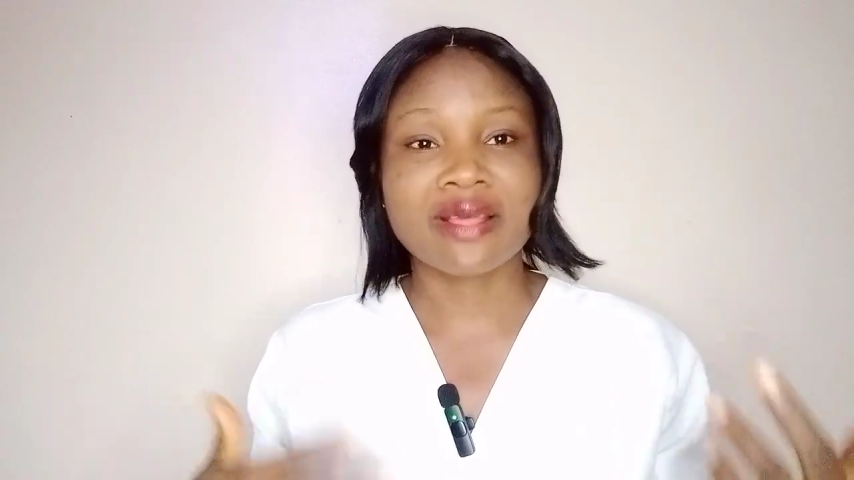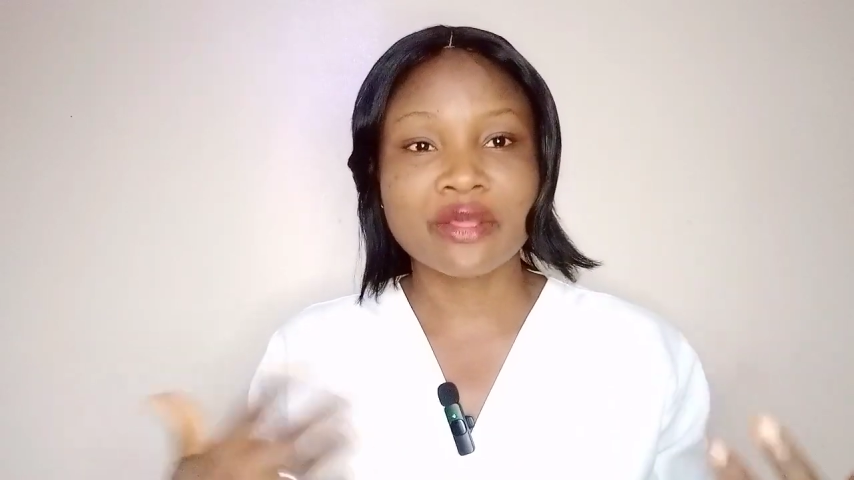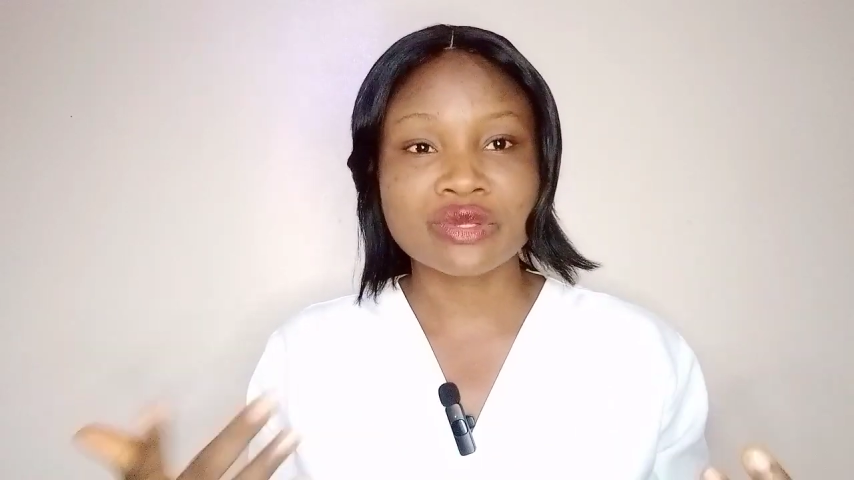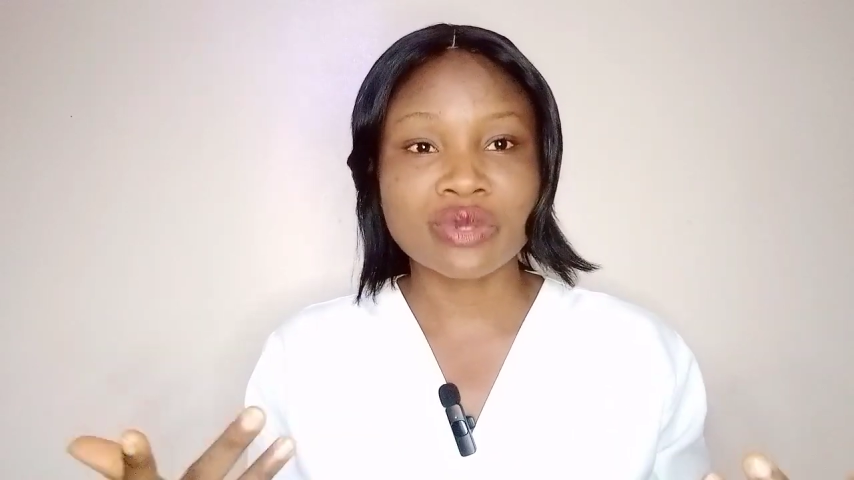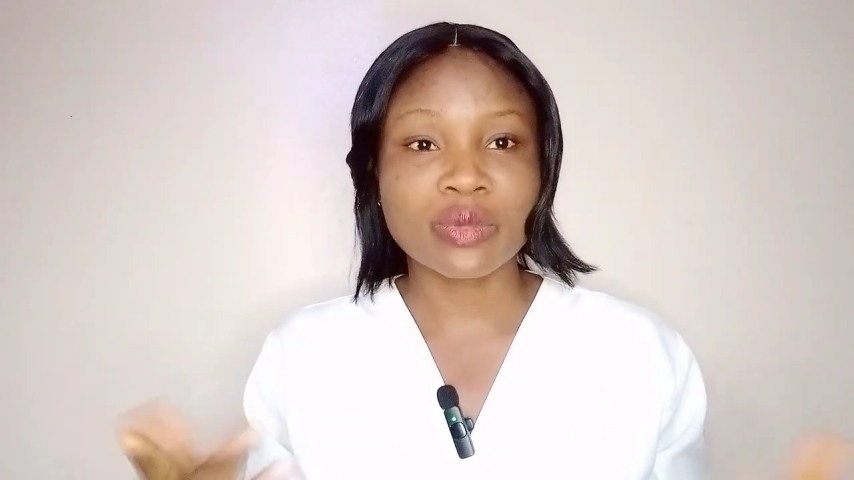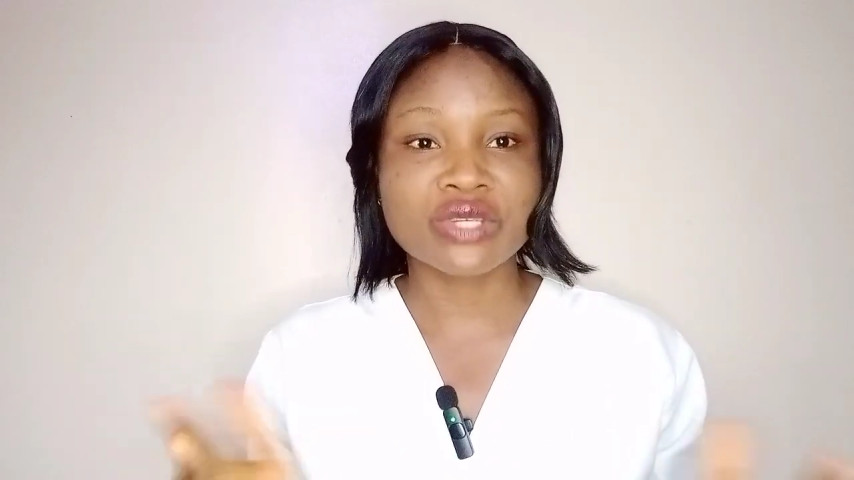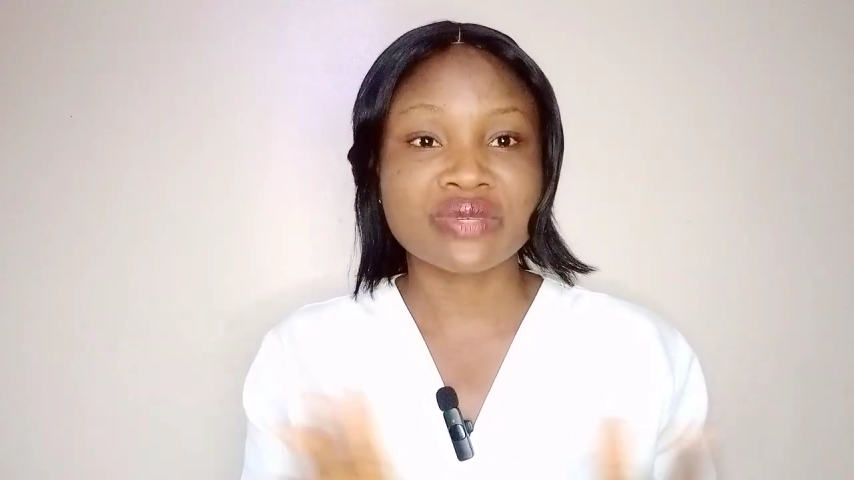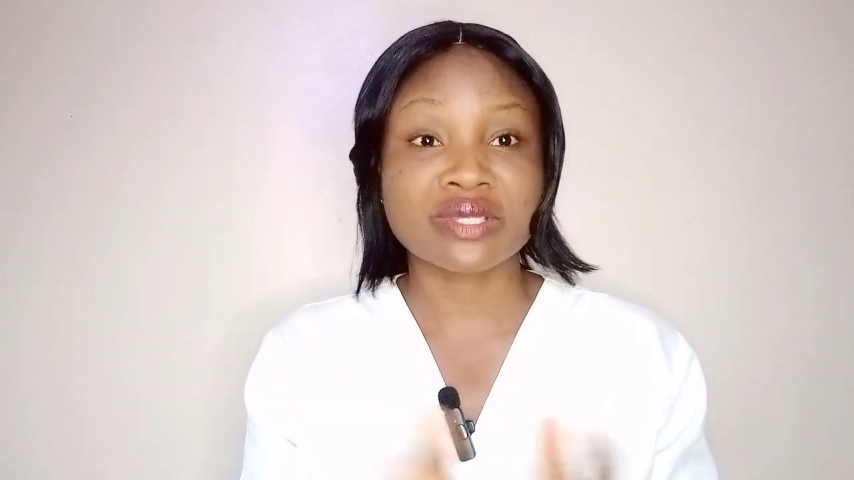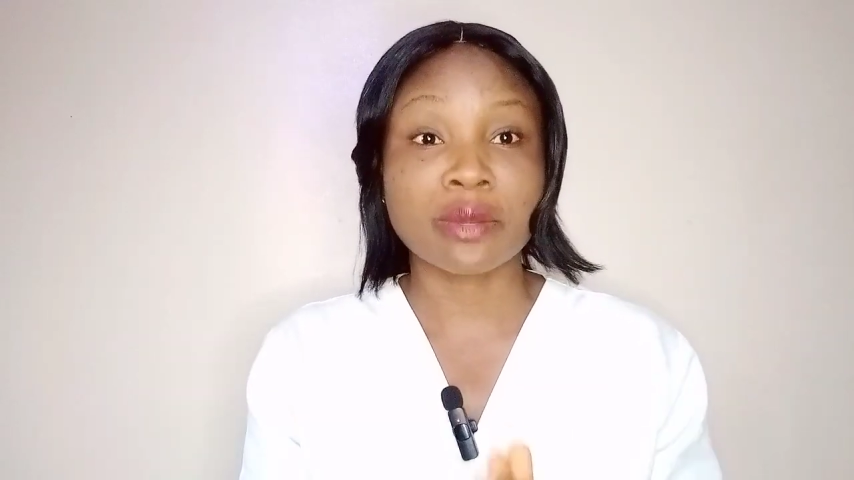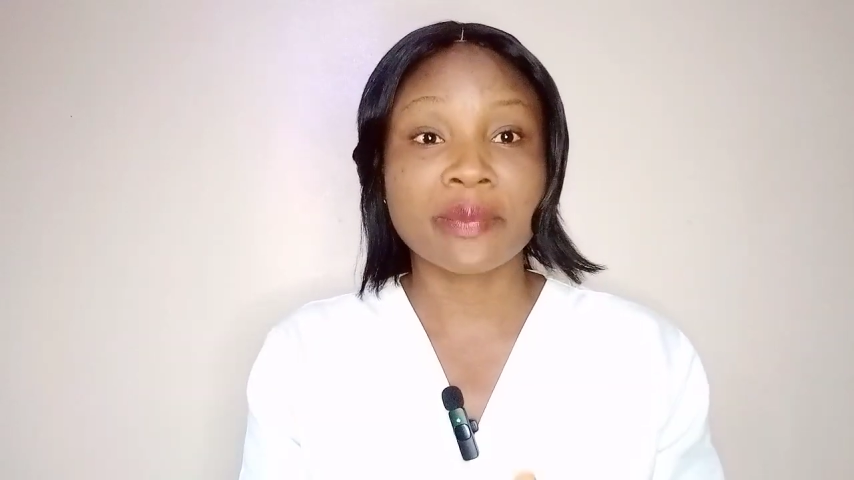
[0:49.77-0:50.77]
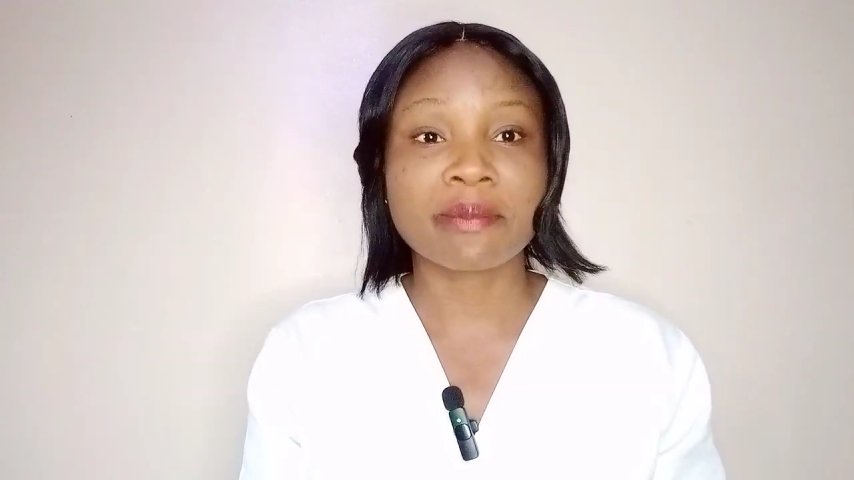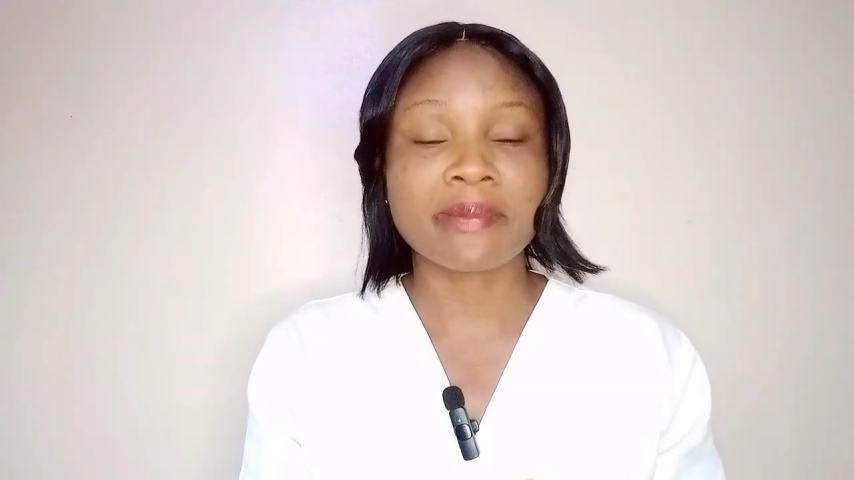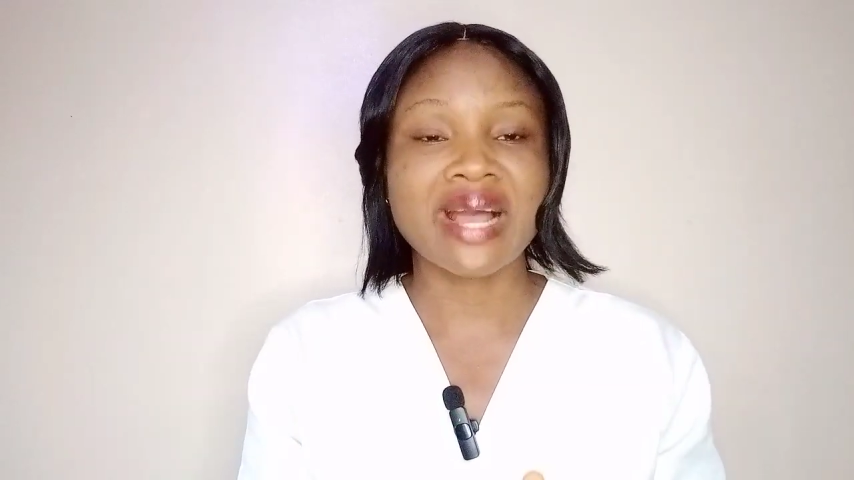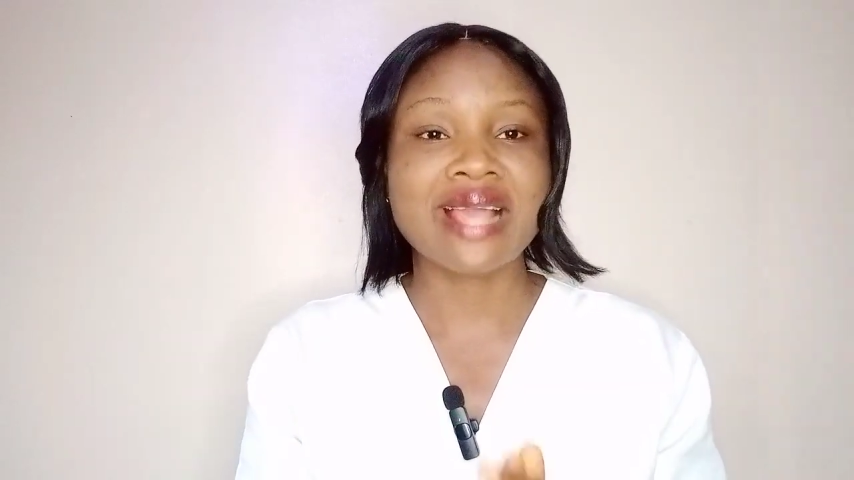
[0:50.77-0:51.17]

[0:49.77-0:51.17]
thank you so much for stopping by.